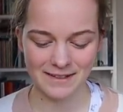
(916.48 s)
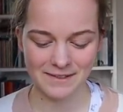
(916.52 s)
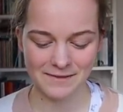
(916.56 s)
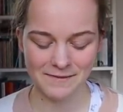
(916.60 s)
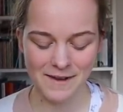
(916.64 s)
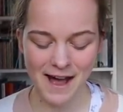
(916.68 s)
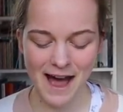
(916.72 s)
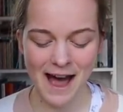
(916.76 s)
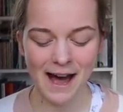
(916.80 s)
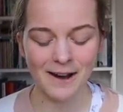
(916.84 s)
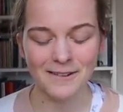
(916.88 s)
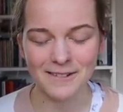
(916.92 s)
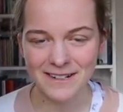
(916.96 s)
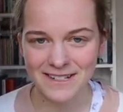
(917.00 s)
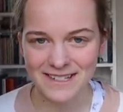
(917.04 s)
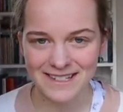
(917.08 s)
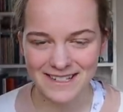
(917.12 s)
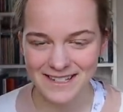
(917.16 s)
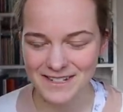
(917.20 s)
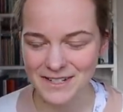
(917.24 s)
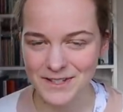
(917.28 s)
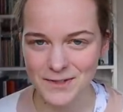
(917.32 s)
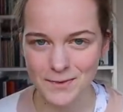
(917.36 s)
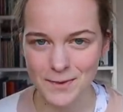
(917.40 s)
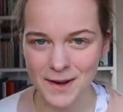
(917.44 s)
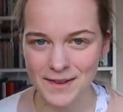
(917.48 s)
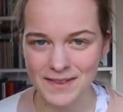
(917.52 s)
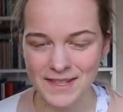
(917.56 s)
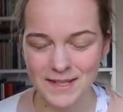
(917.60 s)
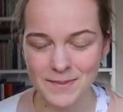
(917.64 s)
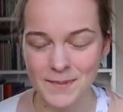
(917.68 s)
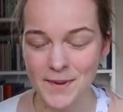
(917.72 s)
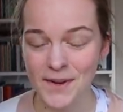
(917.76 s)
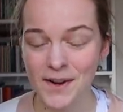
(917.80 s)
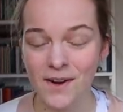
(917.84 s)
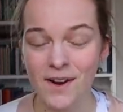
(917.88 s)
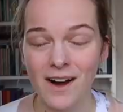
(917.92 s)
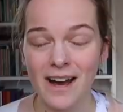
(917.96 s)
for hours and just read this
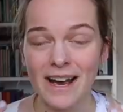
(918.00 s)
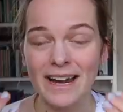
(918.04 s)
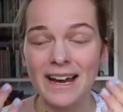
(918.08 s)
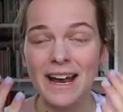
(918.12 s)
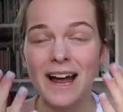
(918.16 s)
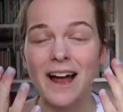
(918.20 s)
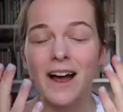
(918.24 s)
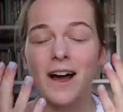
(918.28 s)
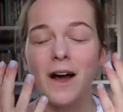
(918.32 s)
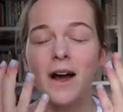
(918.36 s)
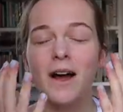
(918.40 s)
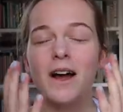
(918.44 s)
book. I